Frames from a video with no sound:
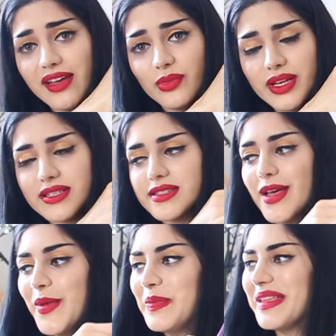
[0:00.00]
have wings.
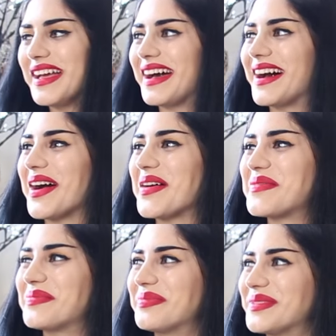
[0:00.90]

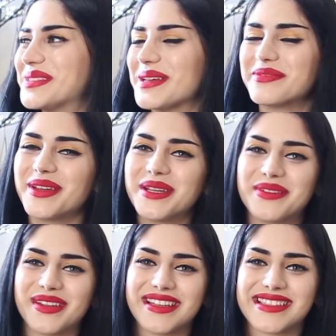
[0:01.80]
Um, so I'm very,
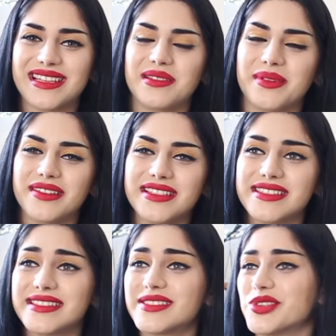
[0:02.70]
very excited about
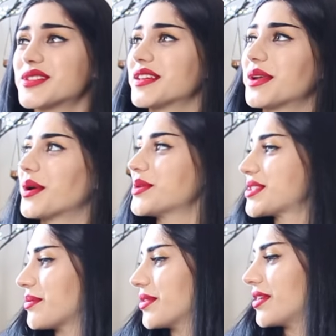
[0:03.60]
this. This is just gonna go
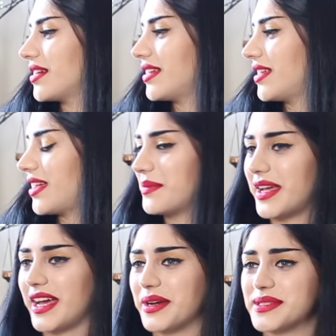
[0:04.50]
somewhere in
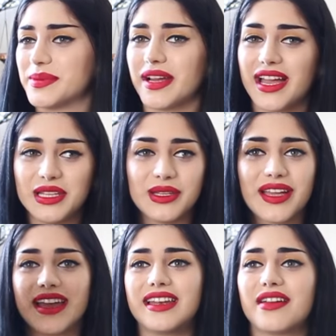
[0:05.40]
my house where I
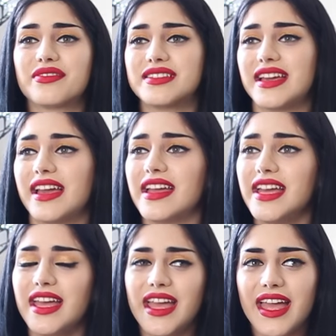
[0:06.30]
look at it every day,
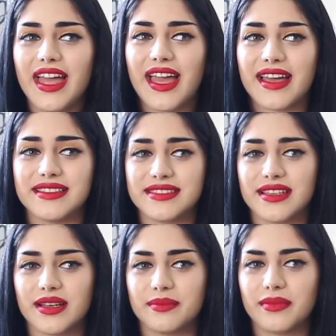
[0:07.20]
and
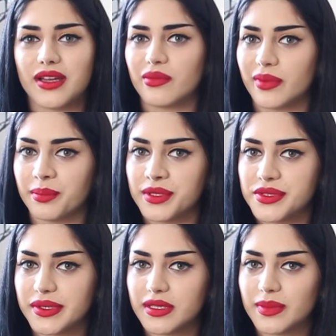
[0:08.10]
um, I don't bump
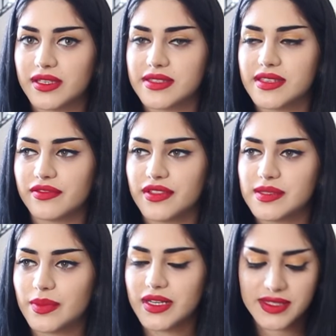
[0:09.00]
into it, because if
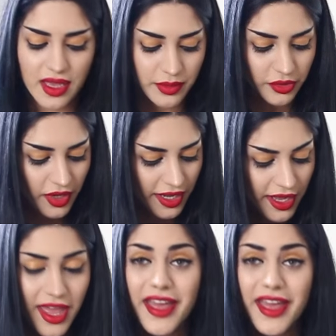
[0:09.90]
this breaks, I will cry.